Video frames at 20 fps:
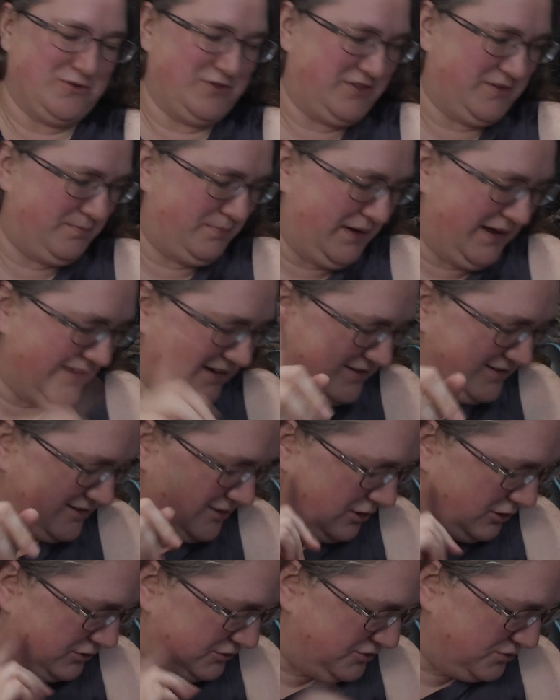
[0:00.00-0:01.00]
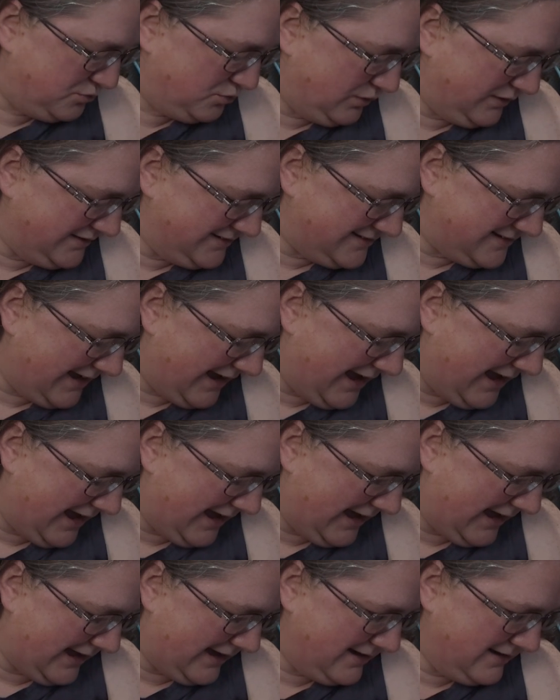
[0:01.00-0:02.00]
The pink salt was
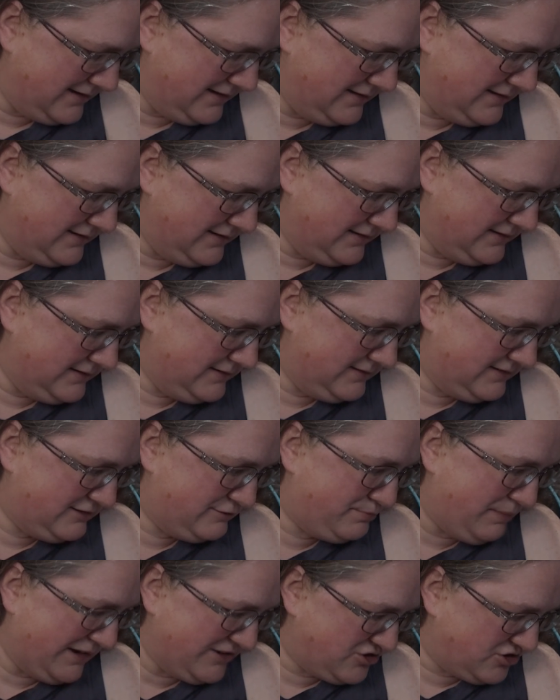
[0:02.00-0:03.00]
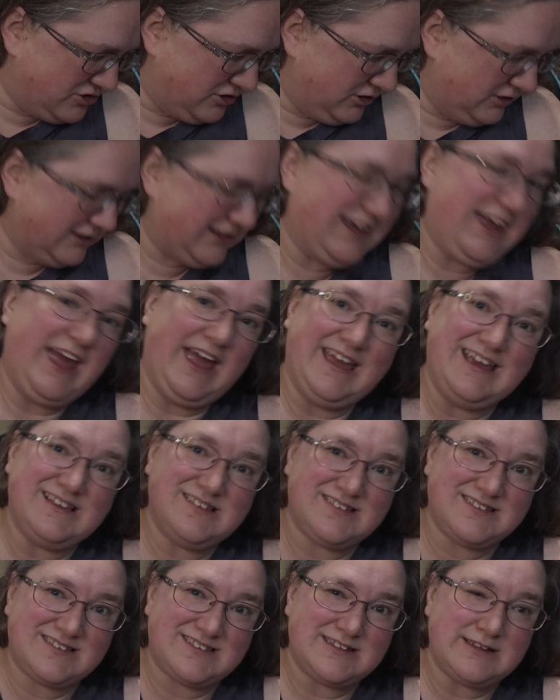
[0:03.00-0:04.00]
a special
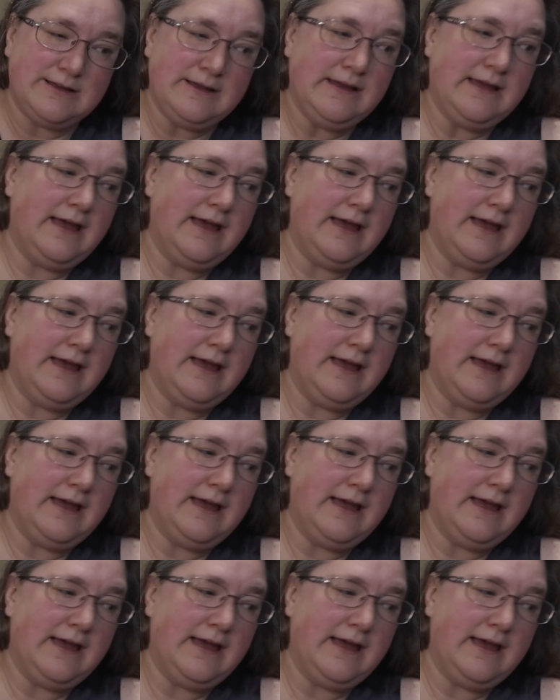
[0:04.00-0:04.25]
case,